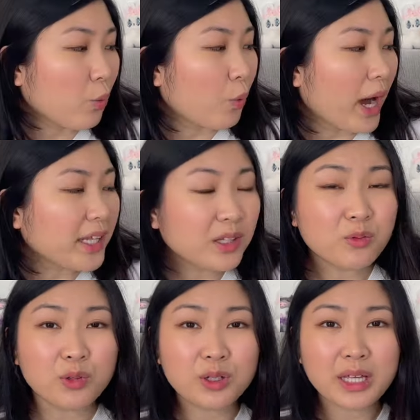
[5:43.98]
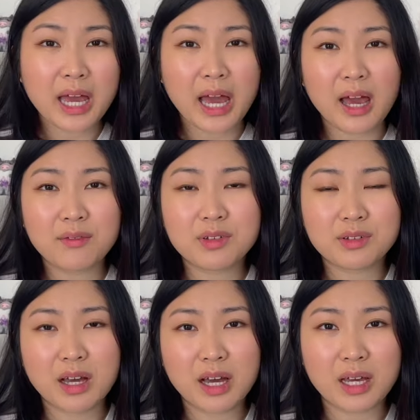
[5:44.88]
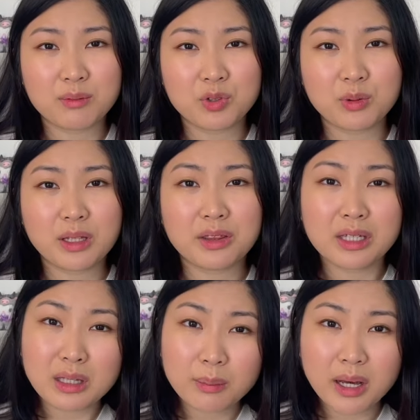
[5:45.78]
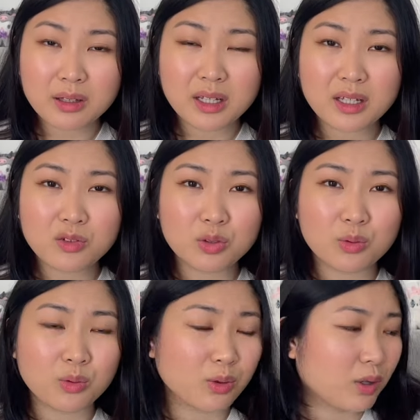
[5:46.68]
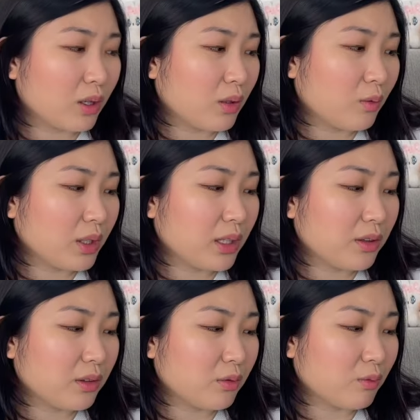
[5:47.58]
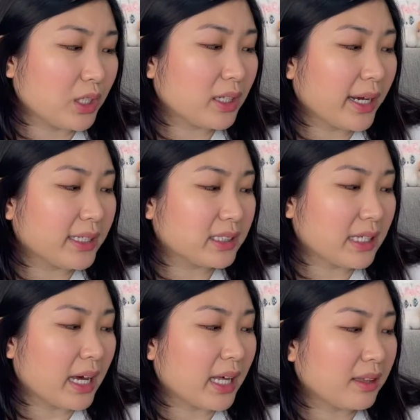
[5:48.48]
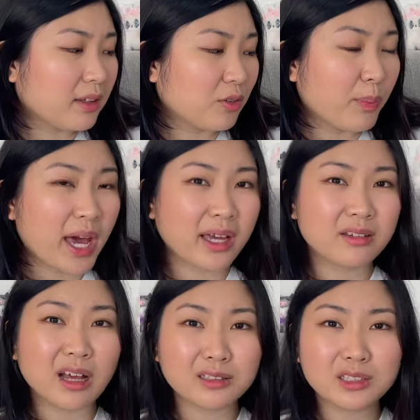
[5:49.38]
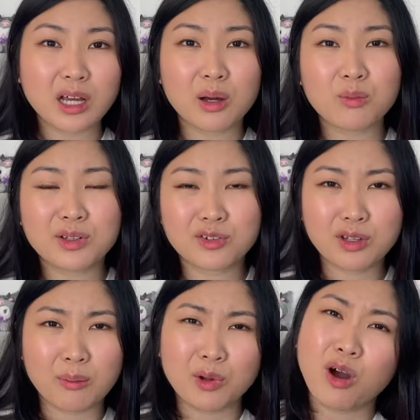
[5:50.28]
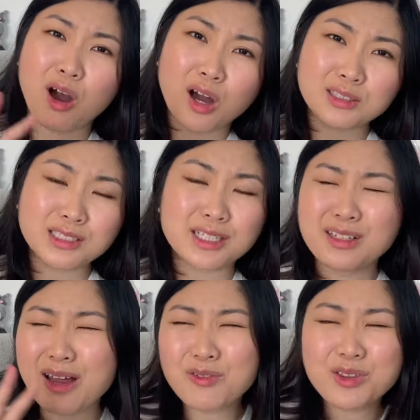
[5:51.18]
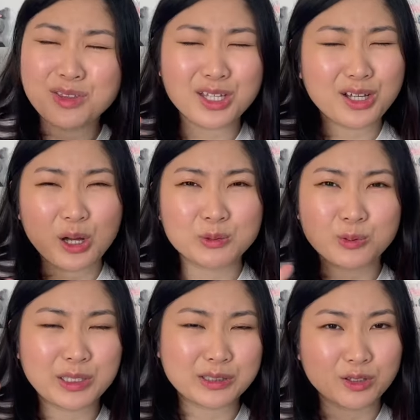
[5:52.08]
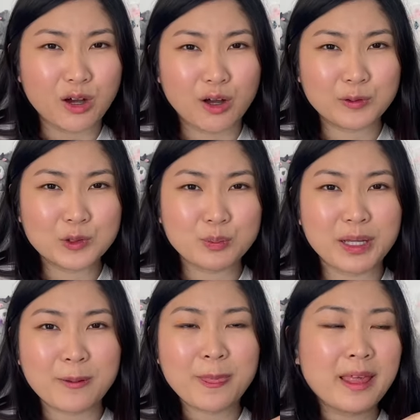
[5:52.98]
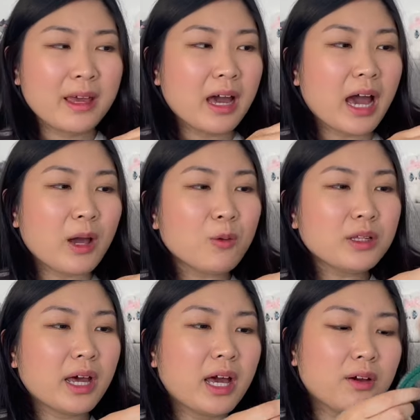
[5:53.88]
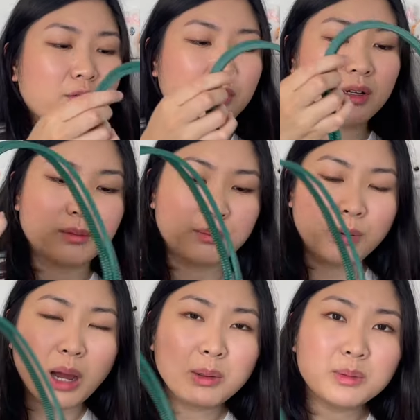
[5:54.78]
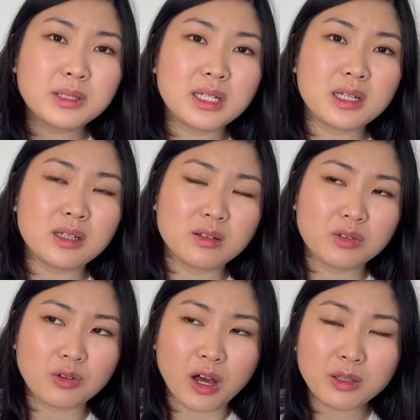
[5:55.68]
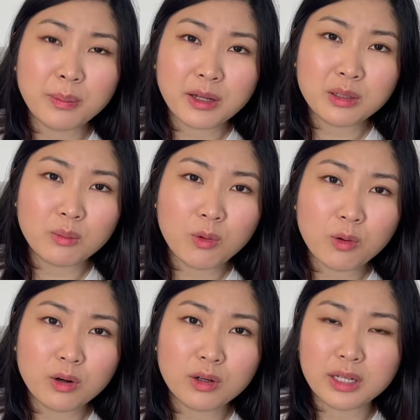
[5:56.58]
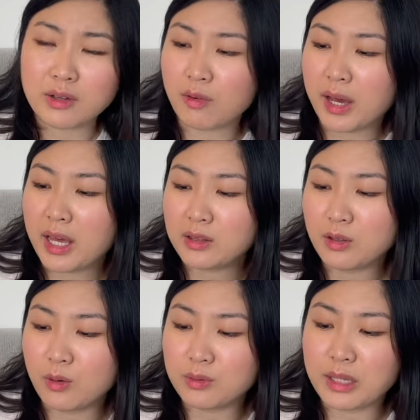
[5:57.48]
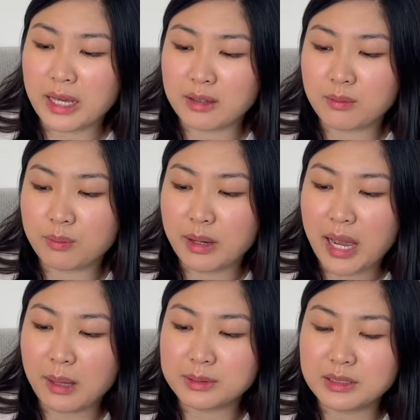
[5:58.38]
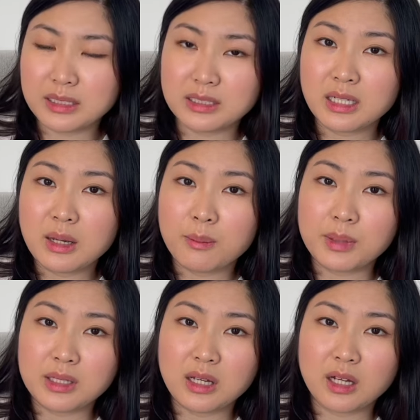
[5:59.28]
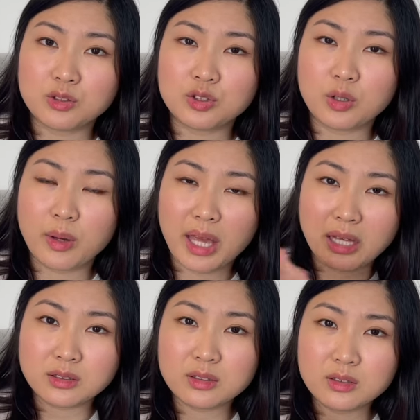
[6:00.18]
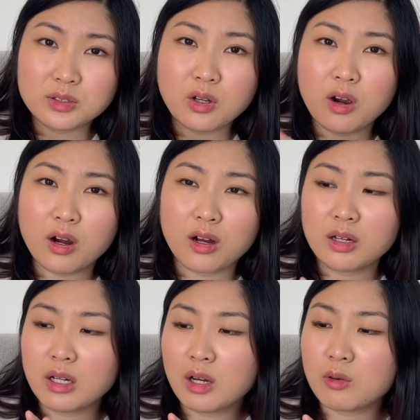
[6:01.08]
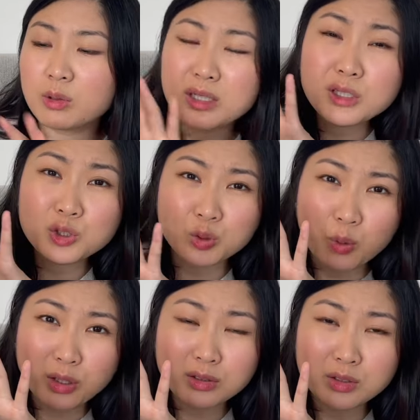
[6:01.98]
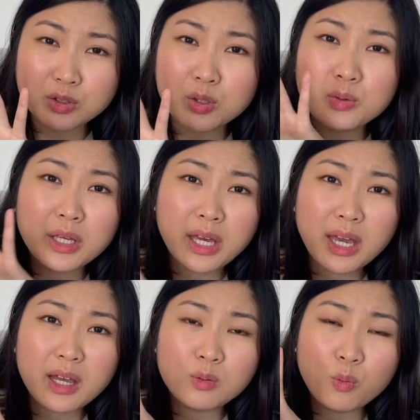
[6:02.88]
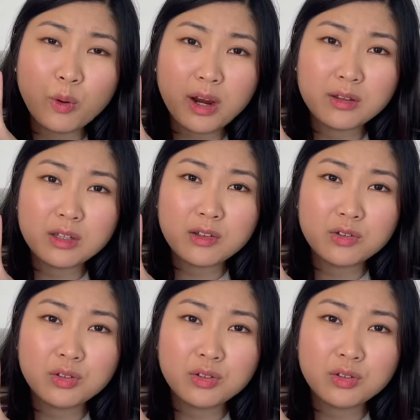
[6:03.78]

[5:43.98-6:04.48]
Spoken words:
I didn't really have the time to really think about it or really realize that this bag does come with some cons. Like everything comes with its cons, but I would have probably thought about it more if I had known that perhaps these mini anjou handles are really short, so you can't wear this